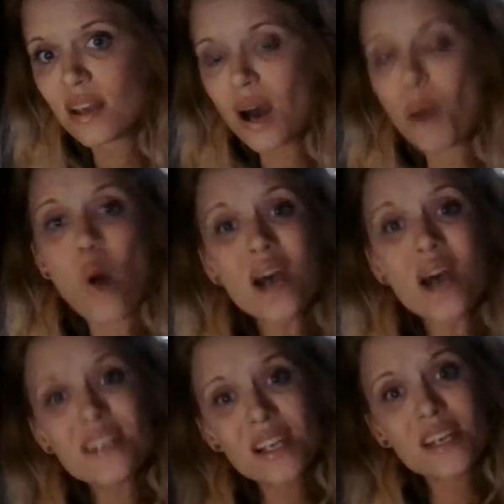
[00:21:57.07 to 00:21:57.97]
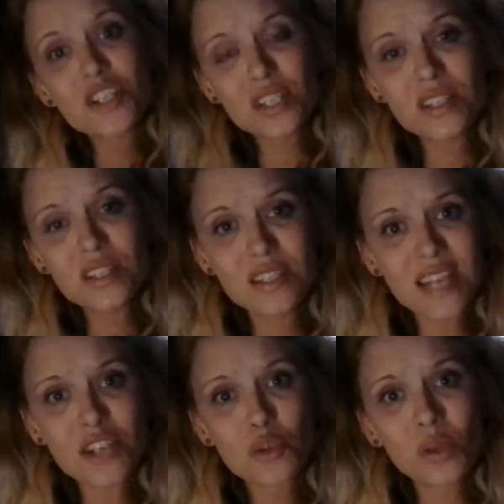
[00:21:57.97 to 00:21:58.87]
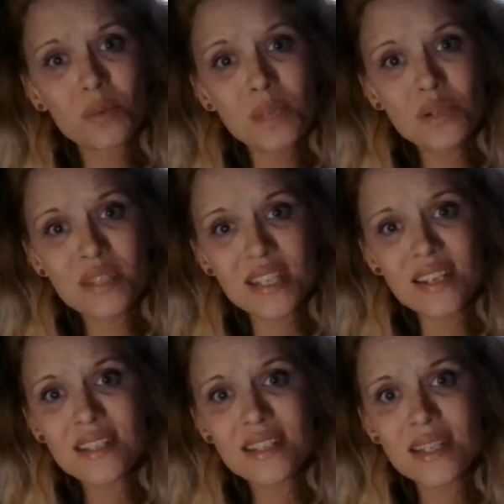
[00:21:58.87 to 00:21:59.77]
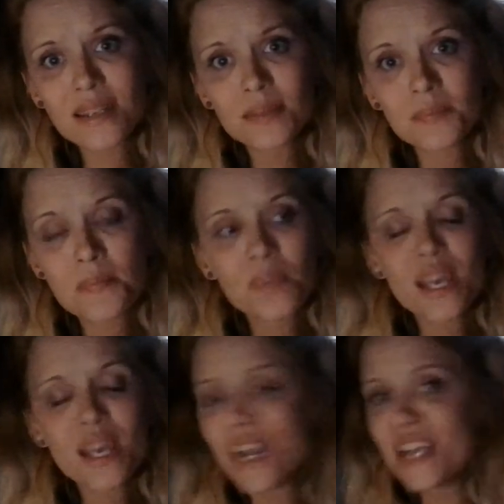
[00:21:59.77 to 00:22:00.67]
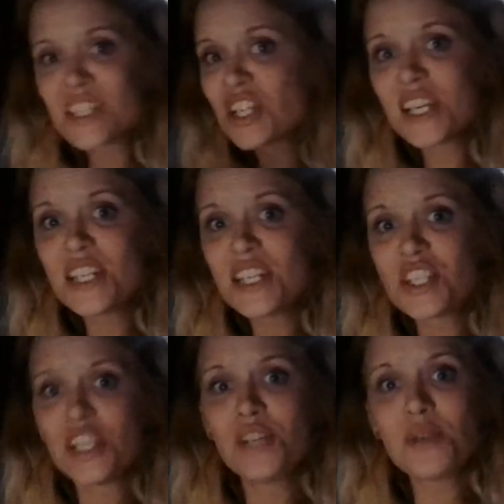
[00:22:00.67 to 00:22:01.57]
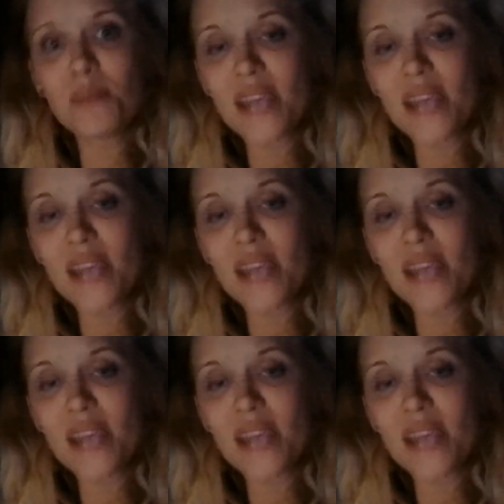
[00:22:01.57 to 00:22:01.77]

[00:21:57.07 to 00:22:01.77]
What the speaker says: of what sexual abuse is, it's going to continue to